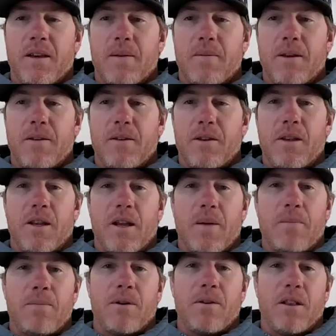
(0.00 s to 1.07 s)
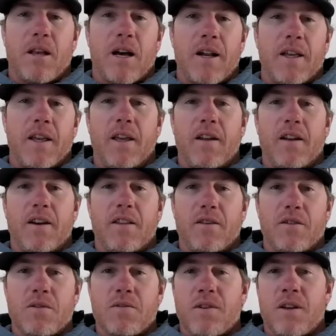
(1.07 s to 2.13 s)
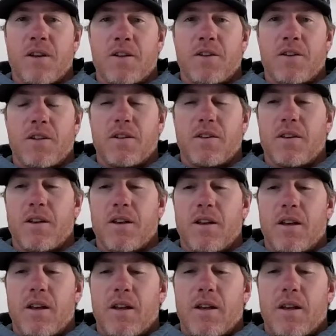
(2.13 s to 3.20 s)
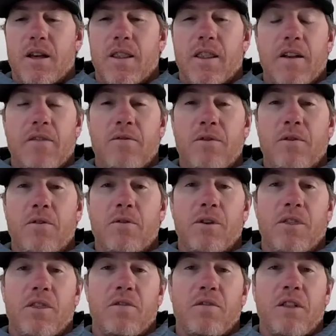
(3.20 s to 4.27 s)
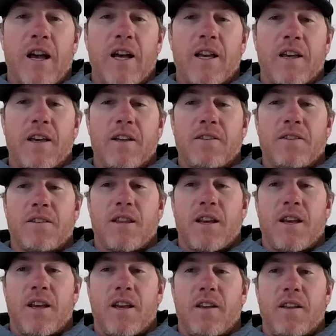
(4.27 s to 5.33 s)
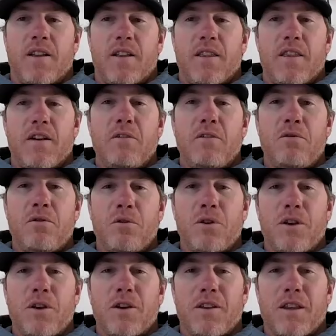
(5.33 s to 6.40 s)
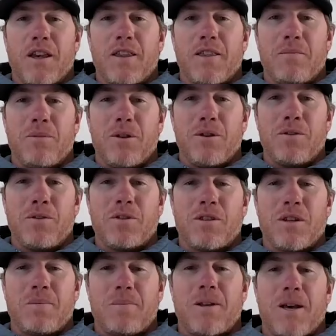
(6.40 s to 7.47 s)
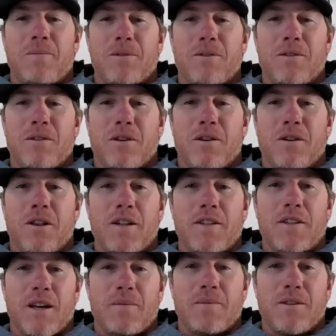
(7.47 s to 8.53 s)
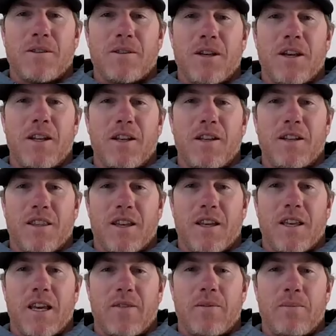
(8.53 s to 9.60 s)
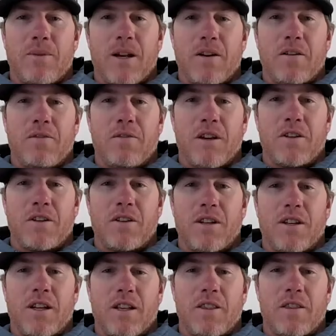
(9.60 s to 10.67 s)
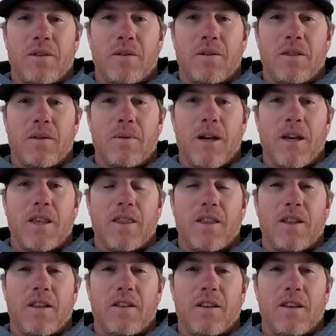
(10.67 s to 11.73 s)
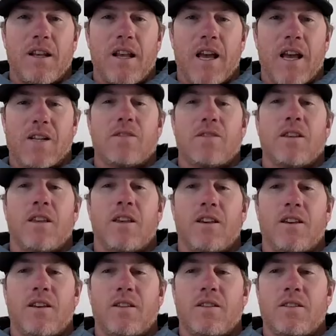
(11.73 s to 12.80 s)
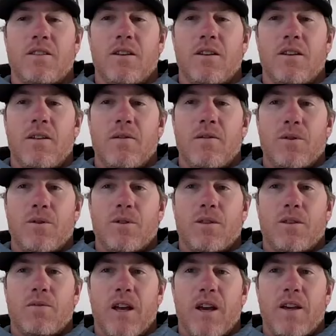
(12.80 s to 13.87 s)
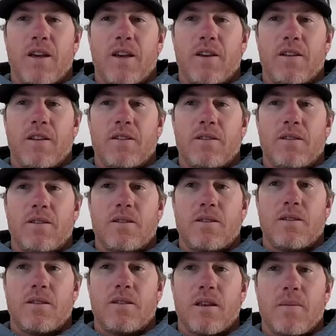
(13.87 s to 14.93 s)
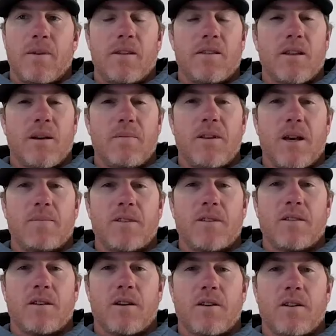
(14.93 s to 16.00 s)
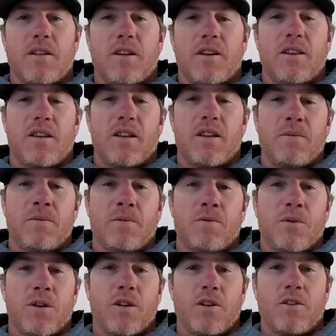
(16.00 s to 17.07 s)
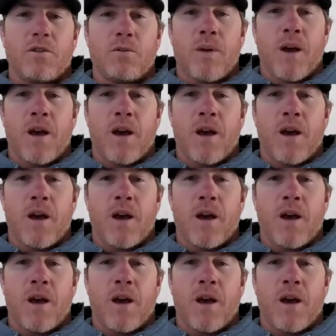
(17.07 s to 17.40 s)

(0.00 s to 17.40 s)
i mean and i'm putting a lot of heat on those fish and and then with the flatheads they they'll fool you like the blues sometimes or lots of times they'll hit it and you think you have a bigger fish hit the the bait than it actually is whereas the flatheads i mean sometimes it's hard to tell the difference between a two